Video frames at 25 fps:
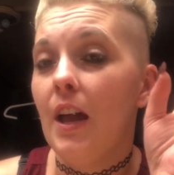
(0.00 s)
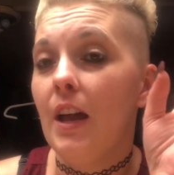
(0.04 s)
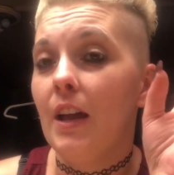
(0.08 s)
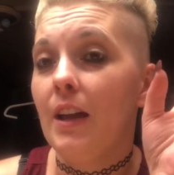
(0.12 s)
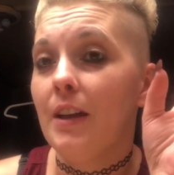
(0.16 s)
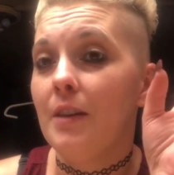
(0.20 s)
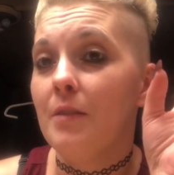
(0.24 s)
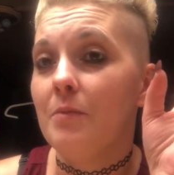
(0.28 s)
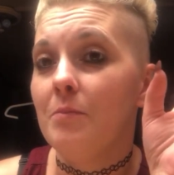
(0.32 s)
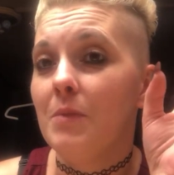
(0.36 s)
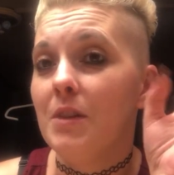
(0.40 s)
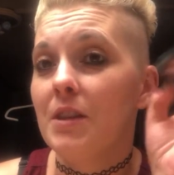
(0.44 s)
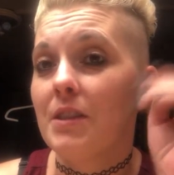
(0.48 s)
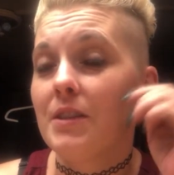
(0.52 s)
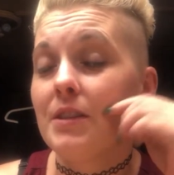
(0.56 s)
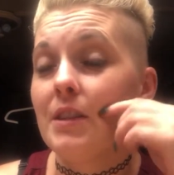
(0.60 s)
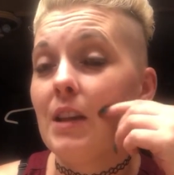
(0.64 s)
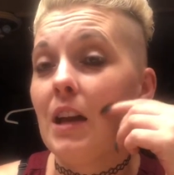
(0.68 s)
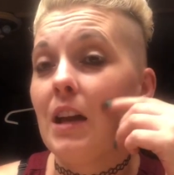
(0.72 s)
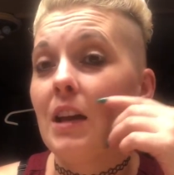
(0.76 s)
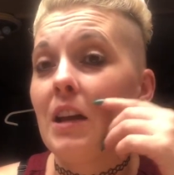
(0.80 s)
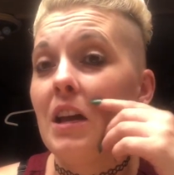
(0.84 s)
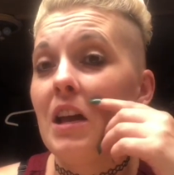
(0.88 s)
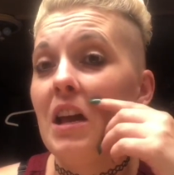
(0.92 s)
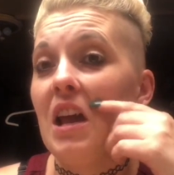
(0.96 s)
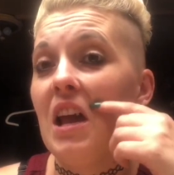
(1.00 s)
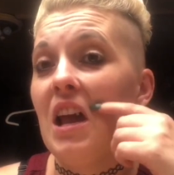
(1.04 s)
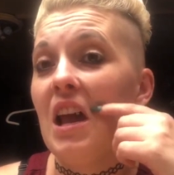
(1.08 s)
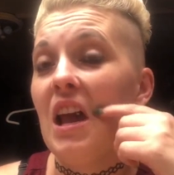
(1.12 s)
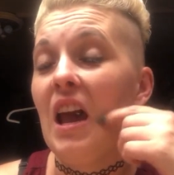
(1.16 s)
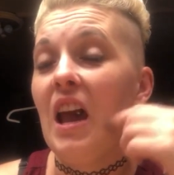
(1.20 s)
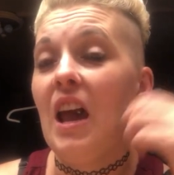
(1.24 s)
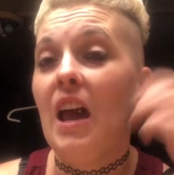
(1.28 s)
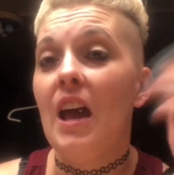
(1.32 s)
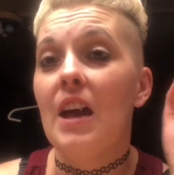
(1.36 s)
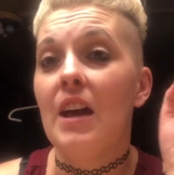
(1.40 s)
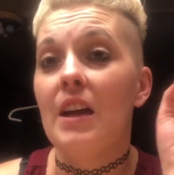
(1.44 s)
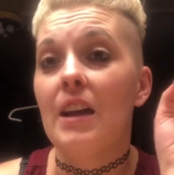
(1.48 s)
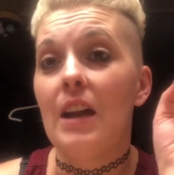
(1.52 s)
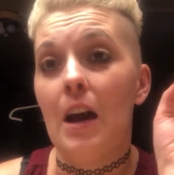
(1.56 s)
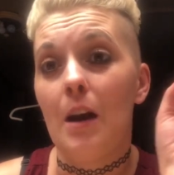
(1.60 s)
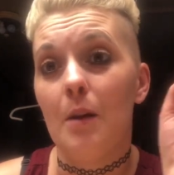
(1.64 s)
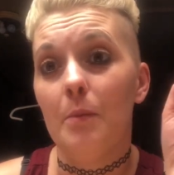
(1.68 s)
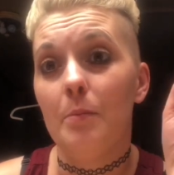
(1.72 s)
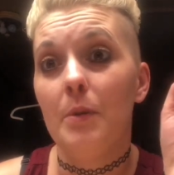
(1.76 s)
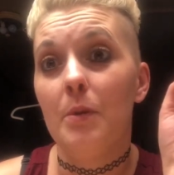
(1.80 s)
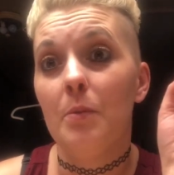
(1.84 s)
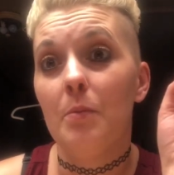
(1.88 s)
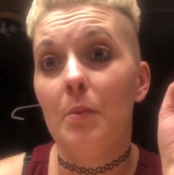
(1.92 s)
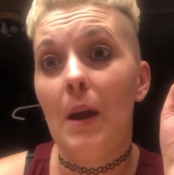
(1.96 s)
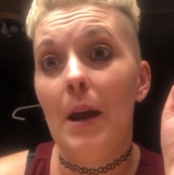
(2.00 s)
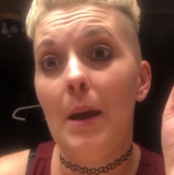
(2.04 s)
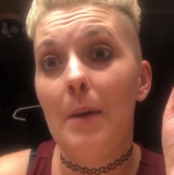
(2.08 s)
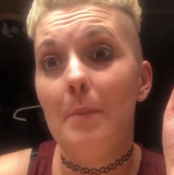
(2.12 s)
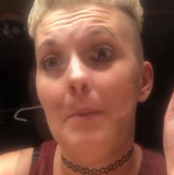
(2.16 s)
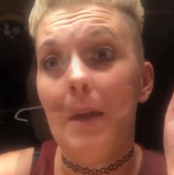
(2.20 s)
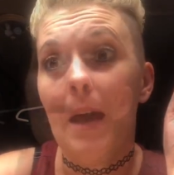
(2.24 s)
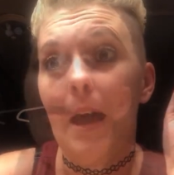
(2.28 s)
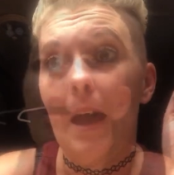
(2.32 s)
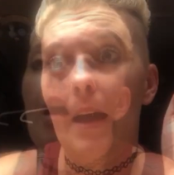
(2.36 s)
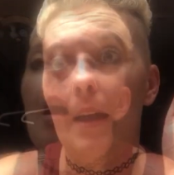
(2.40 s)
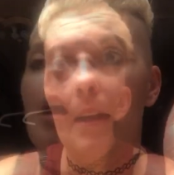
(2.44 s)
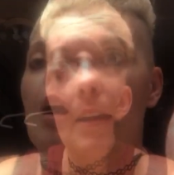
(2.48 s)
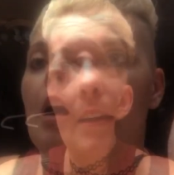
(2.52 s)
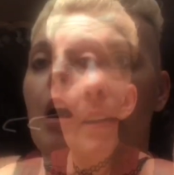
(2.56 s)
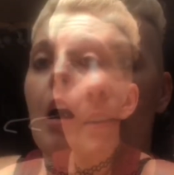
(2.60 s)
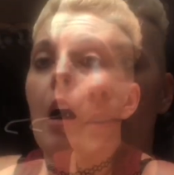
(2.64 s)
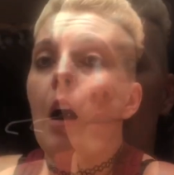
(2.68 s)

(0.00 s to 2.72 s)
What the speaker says: Give me a second and I'll be right back.